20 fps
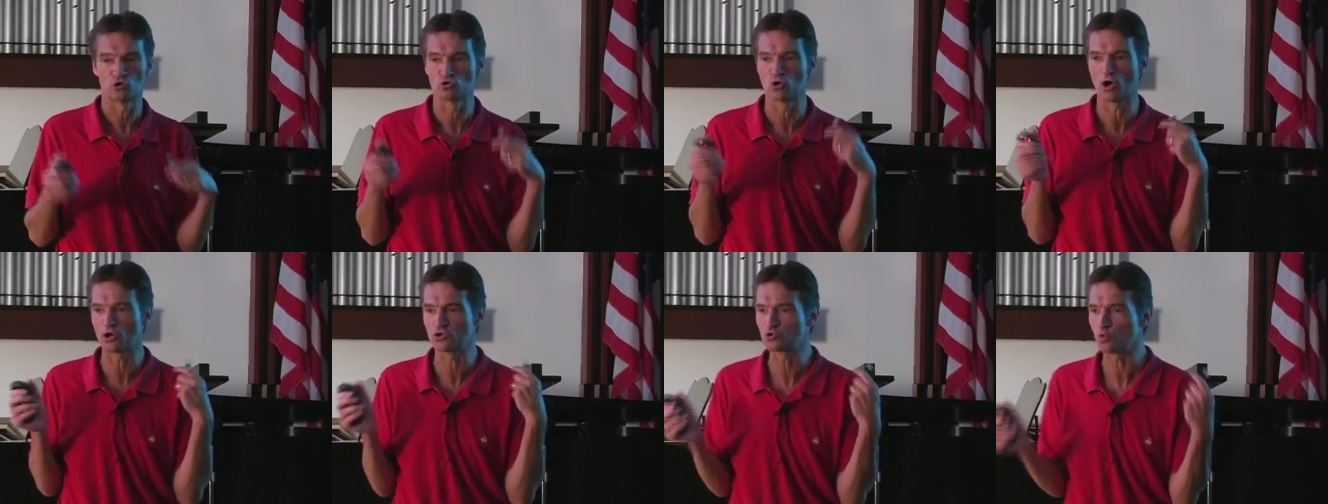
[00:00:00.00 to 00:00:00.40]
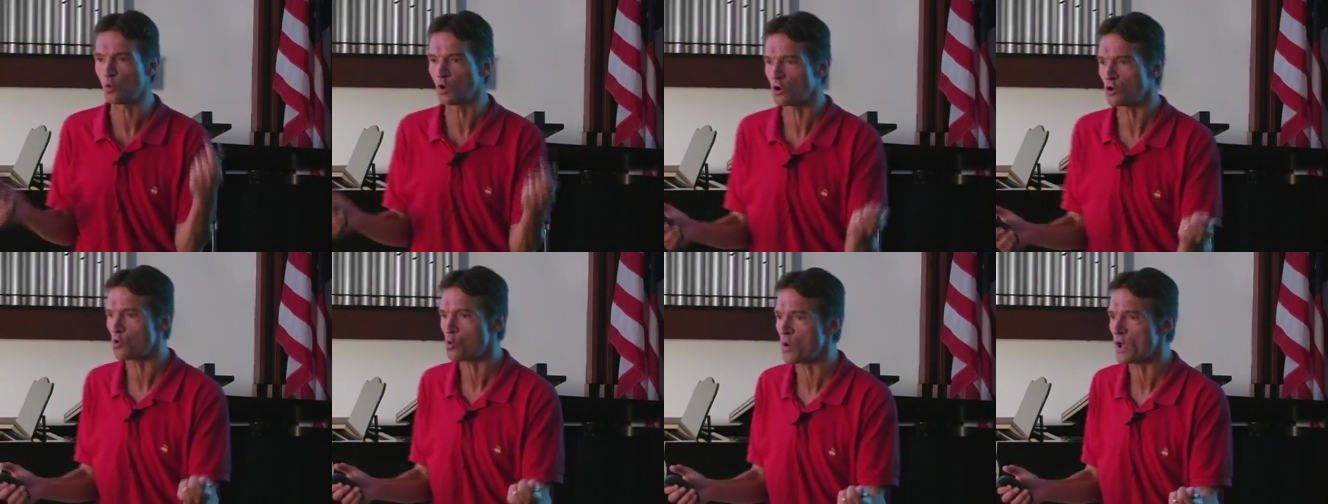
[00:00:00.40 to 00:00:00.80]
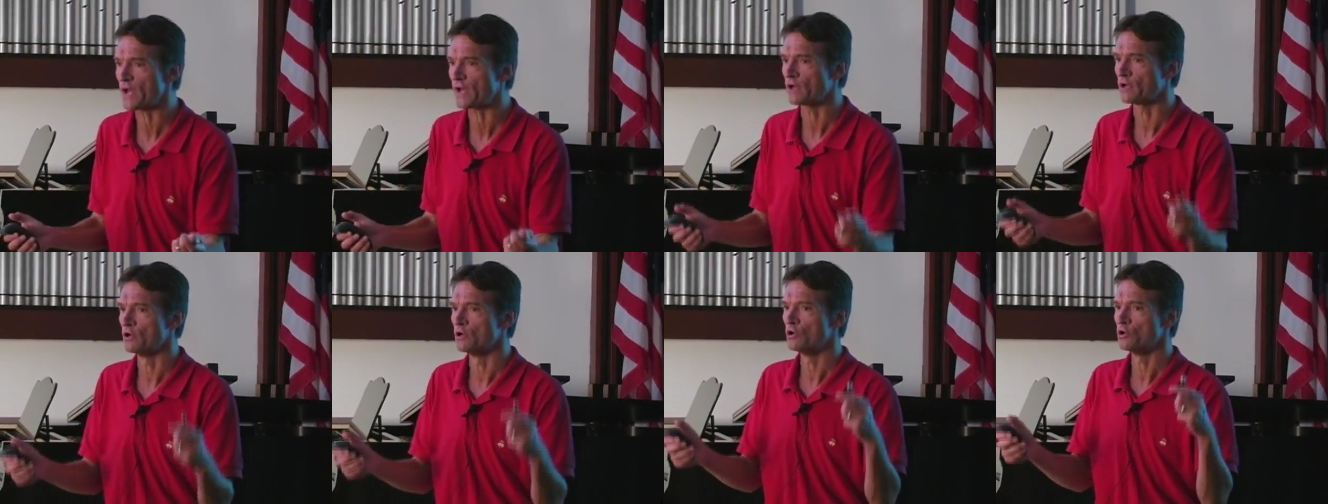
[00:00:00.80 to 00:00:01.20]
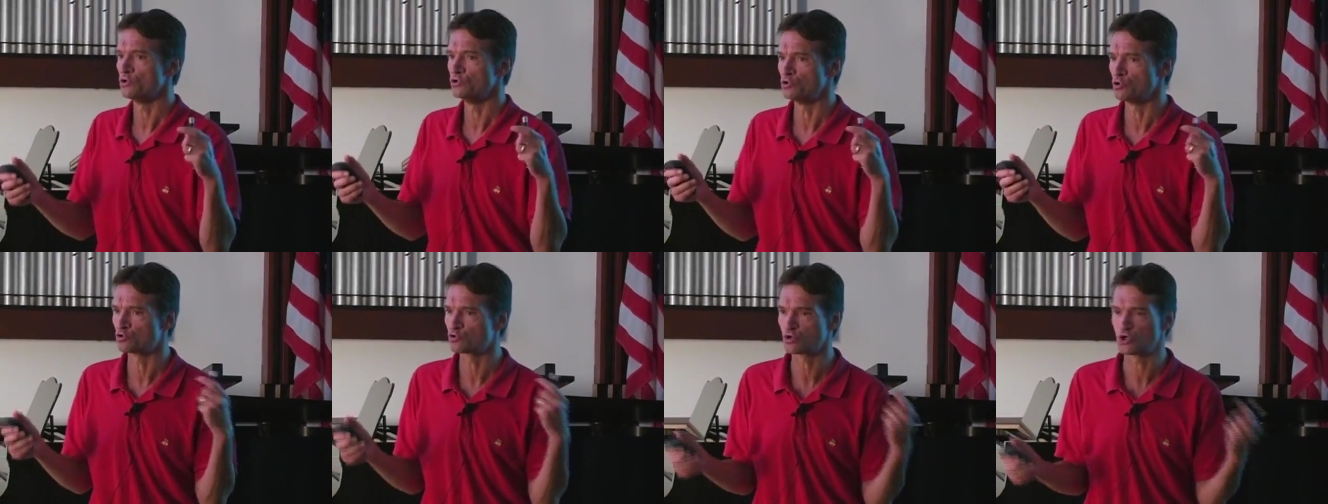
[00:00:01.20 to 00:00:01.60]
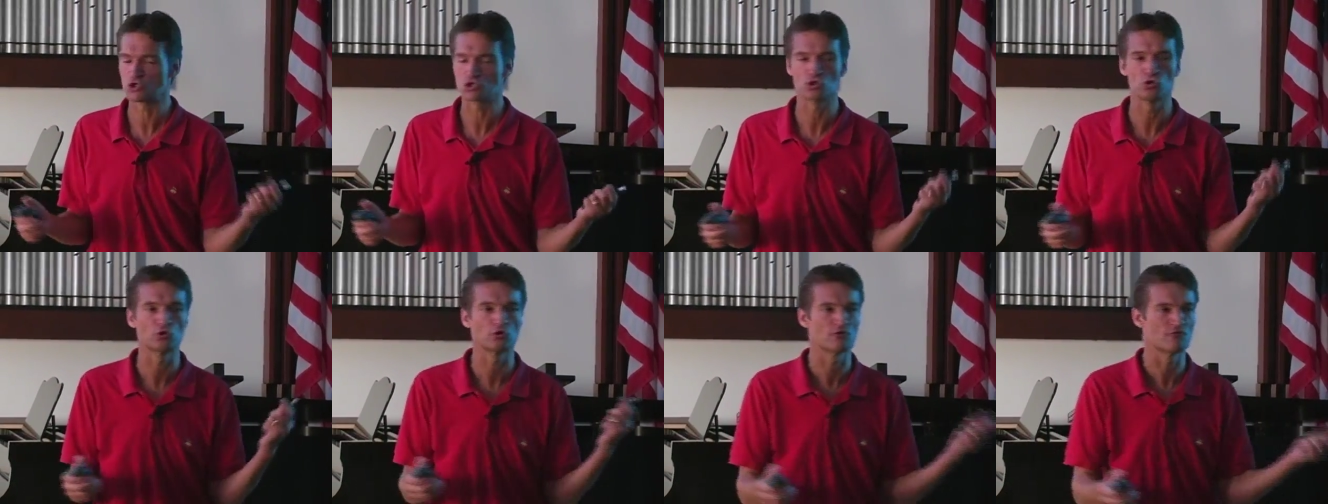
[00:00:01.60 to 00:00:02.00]
Drugs work quick.
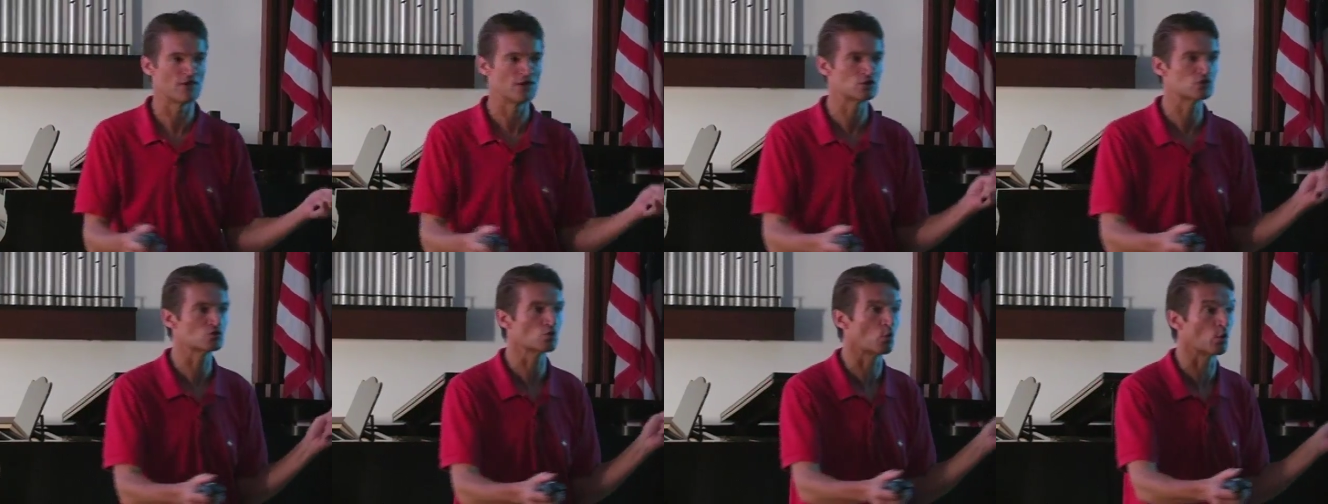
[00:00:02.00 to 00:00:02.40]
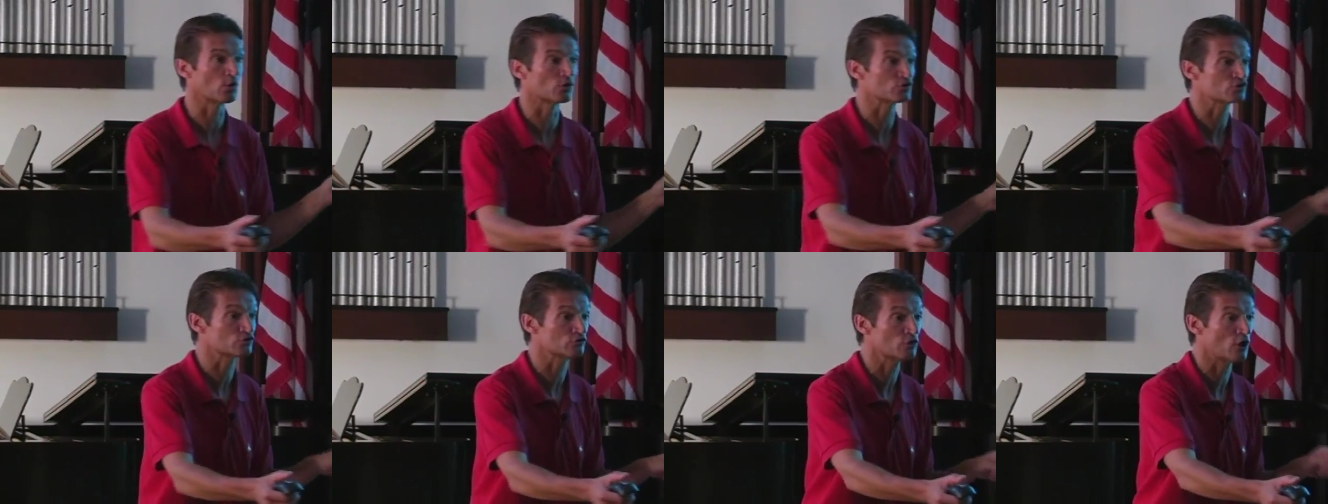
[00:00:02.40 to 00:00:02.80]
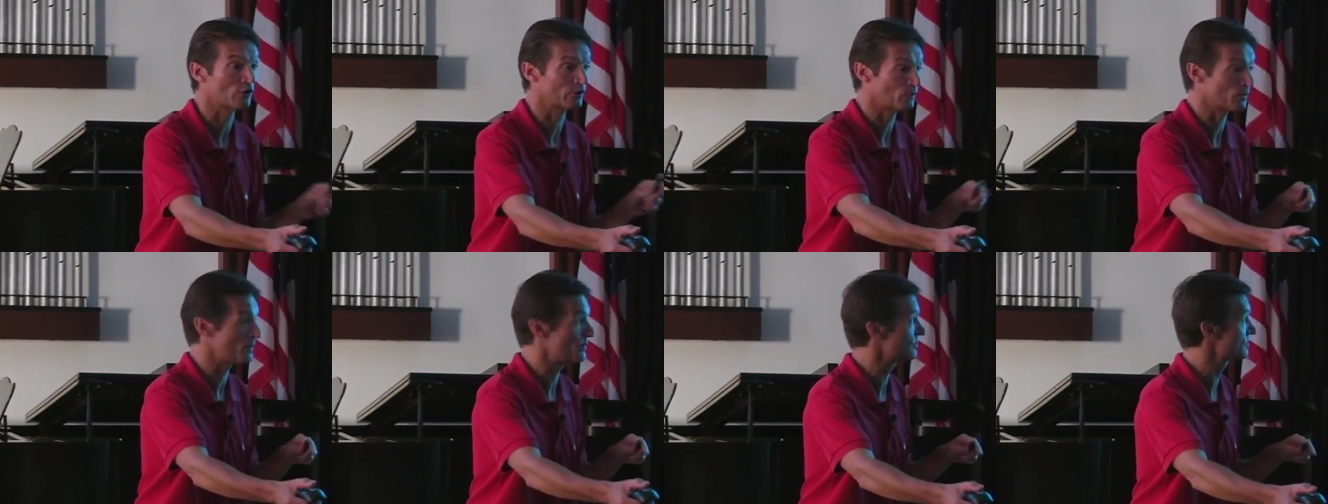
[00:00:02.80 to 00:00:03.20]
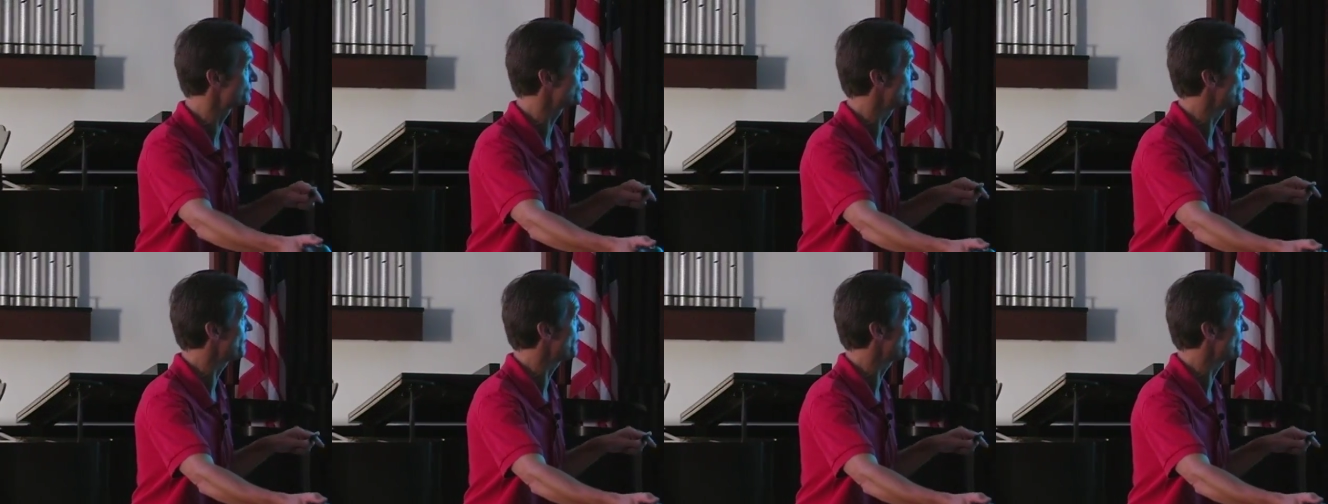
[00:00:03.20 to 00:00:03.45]
Nutritional intervention works slowly. We must be